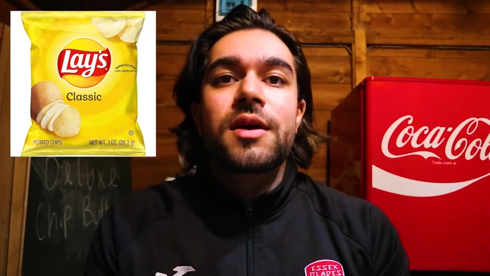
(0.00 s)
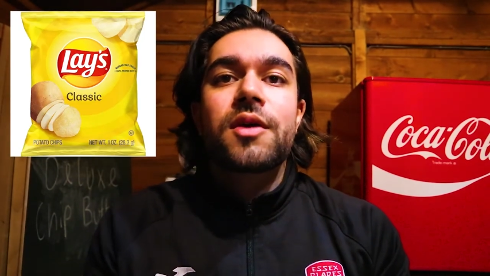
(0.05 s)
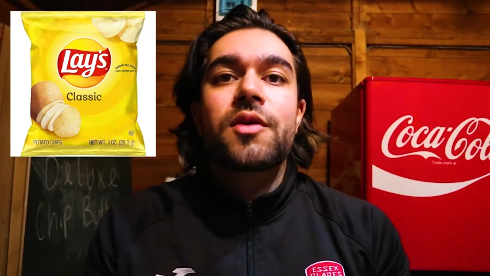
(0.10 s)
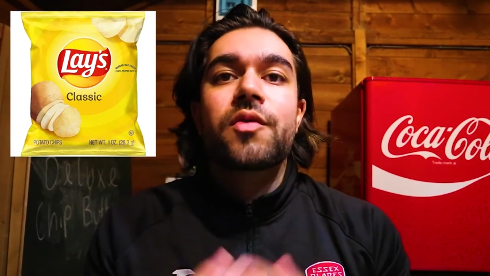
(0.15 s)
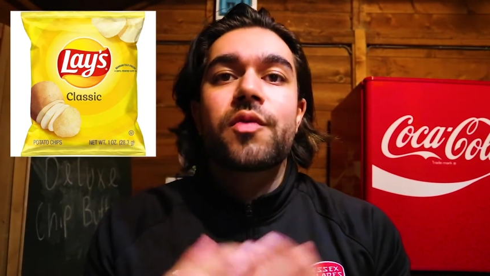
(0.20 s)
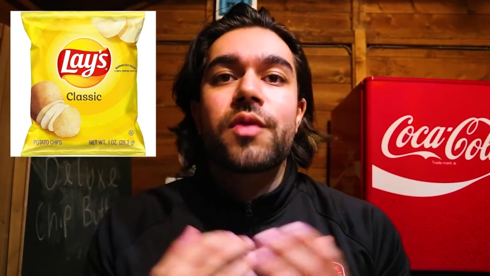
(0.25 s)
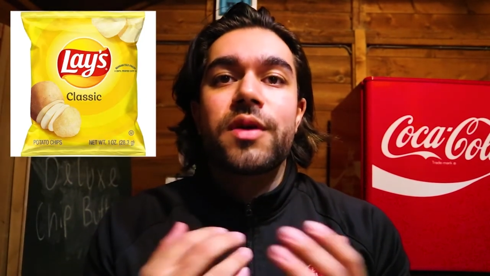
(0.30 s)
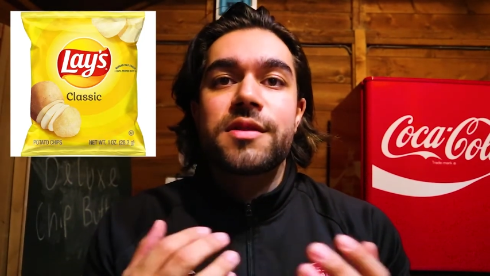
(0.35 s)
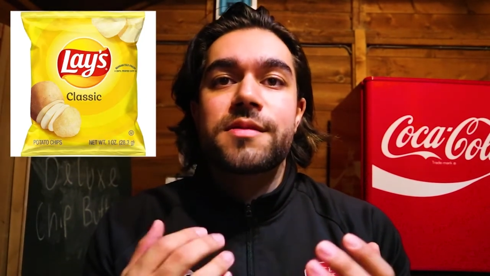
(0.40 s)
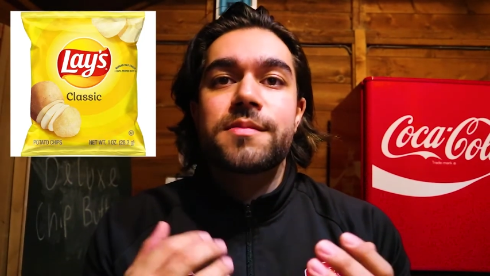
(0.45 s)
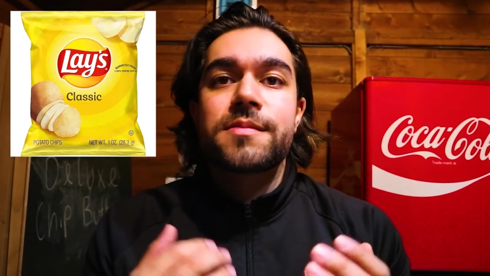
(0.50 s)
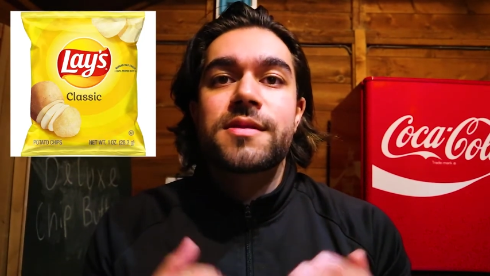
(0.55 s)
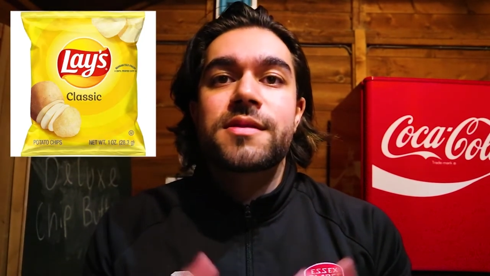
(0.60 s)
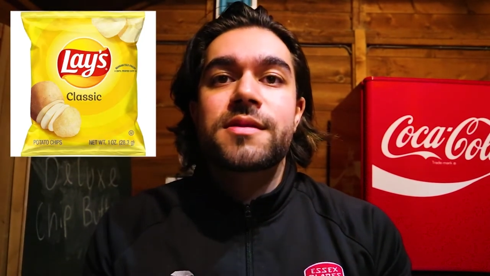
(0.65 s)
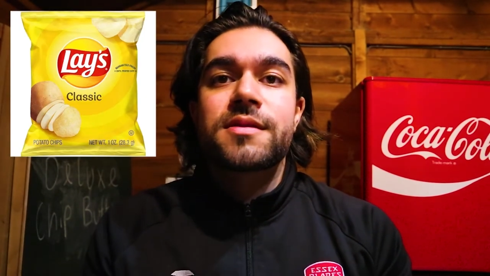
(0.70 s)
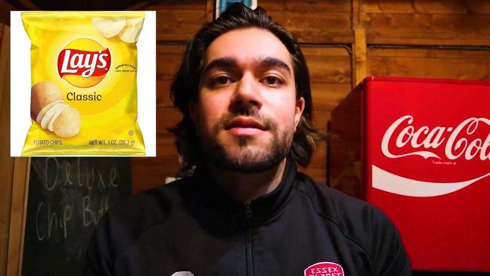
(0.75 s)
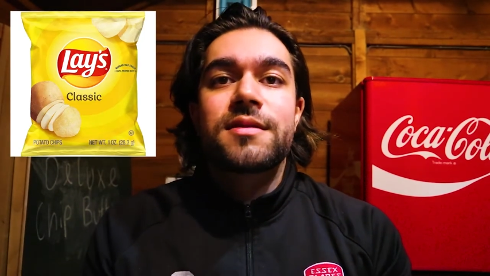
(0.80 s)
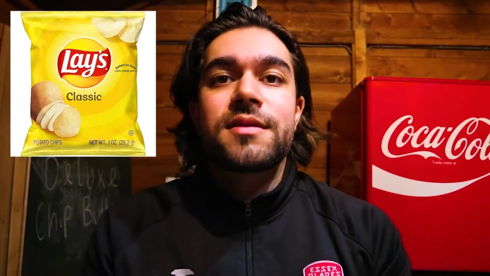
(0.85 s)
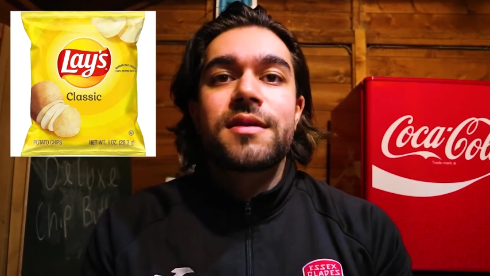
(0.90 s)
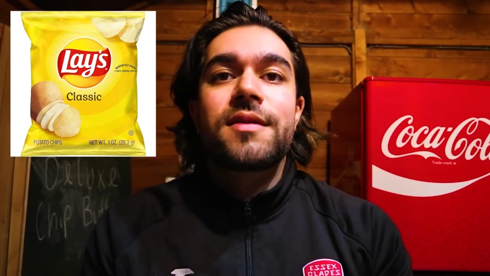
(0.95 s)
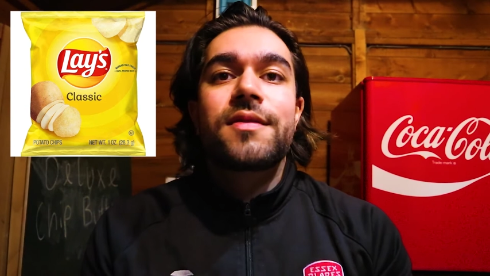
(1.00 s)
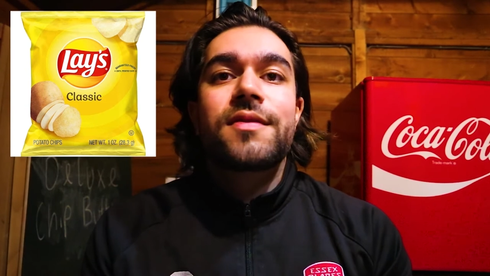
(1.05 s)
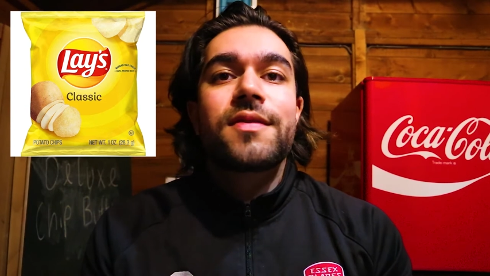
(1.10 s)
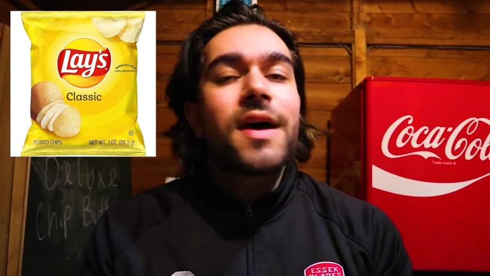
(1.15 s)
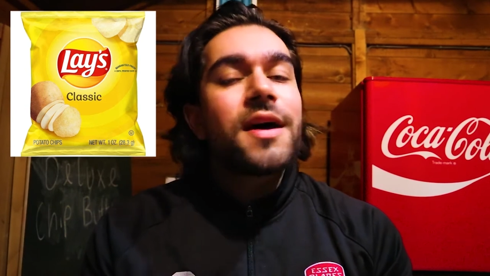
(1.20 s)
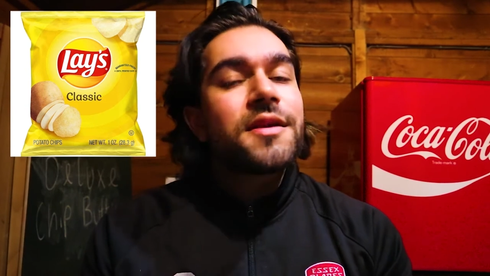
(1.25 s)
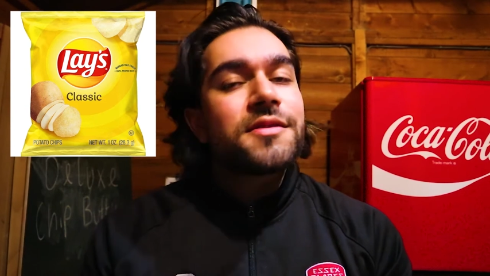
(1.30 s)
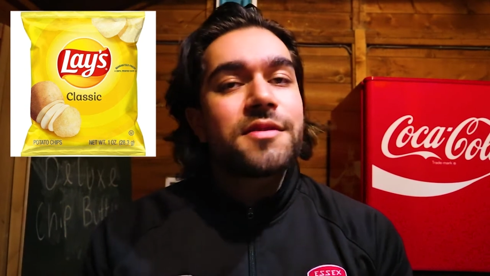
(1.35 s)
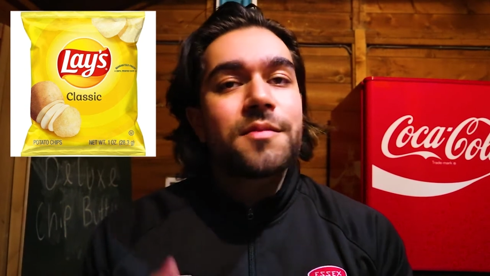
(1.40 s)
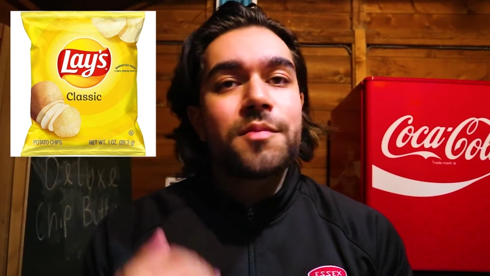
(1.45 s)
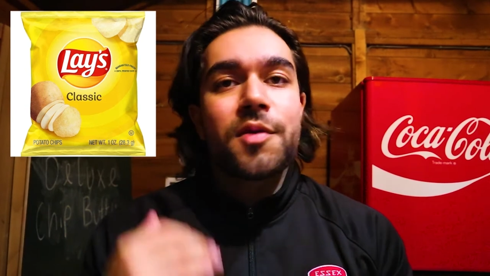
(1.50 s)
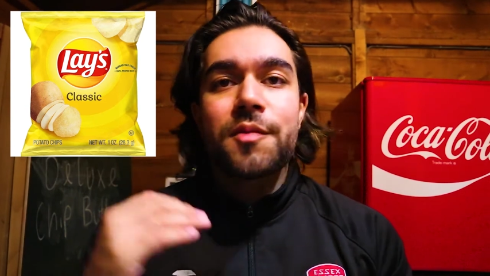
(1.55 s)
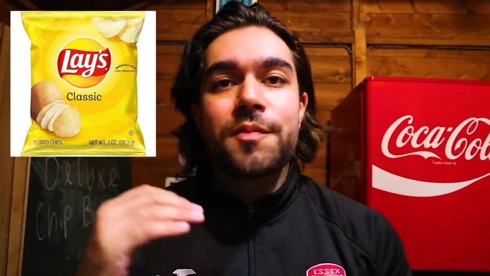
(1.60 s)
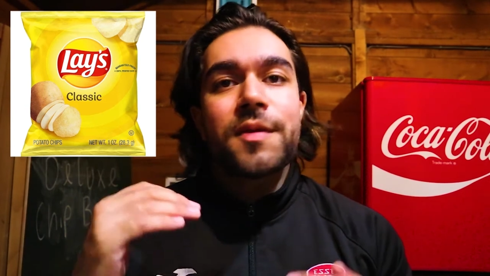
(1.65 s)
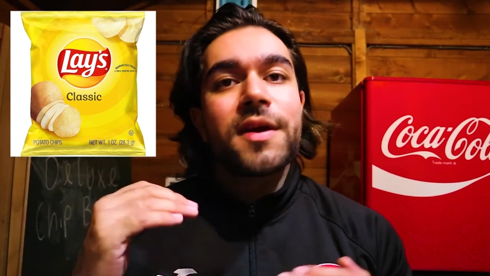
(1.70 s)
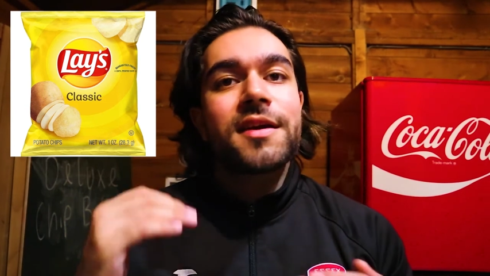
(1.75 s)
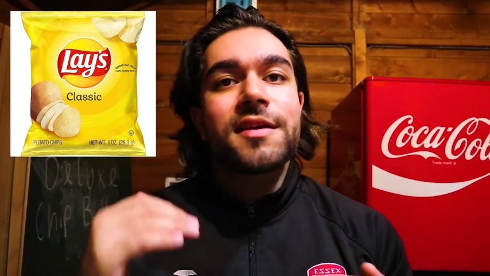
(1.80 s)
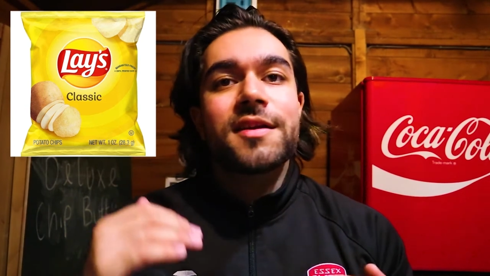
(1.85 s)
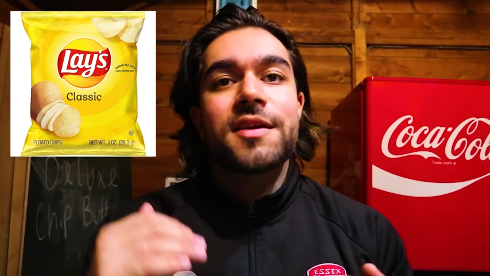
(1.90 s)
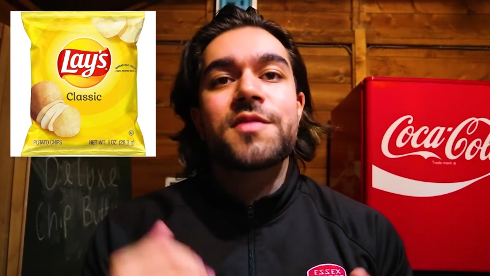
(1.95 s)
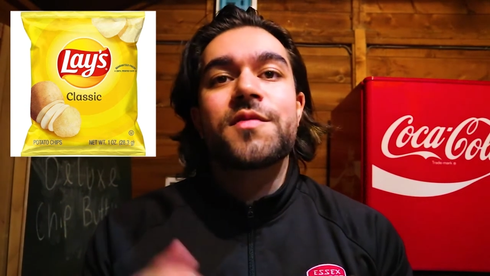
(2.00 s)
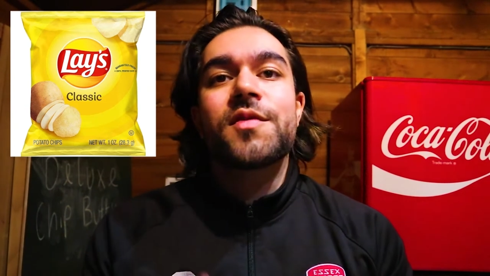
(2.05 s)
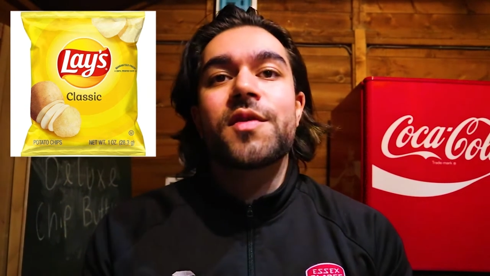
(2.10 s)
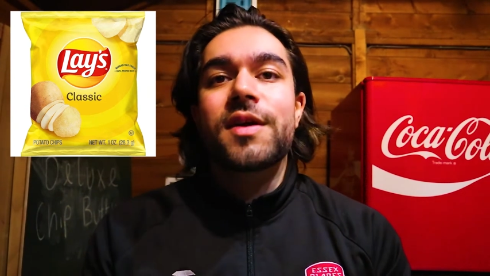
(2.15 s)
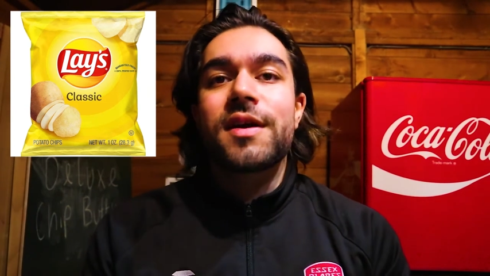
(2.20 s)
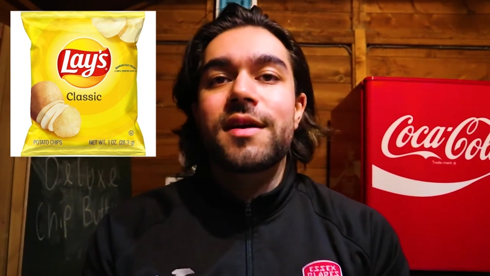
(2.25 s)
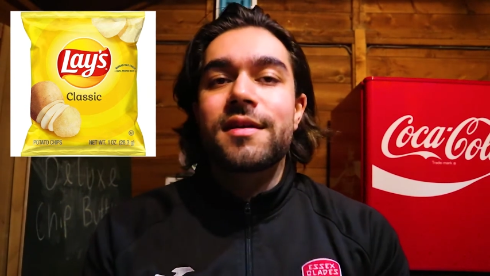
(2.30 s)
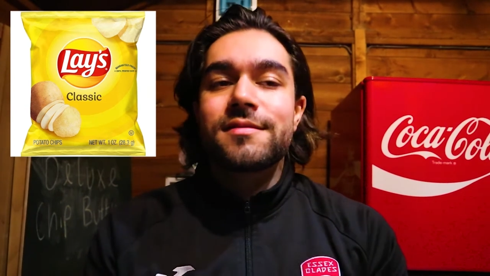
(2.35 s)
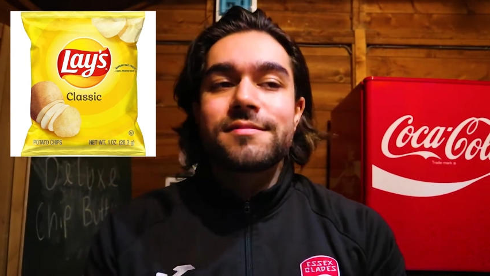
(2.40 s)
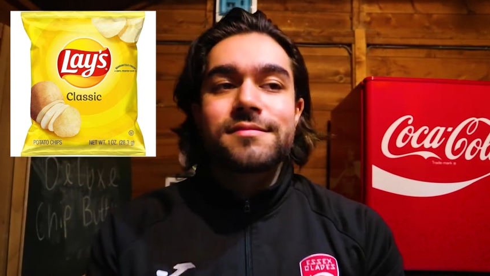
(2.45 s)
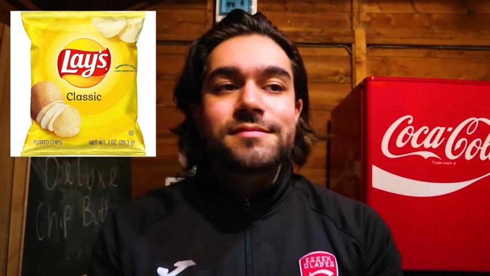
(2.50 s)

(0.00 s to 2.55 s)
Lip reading: crisps. That's the proper English for it.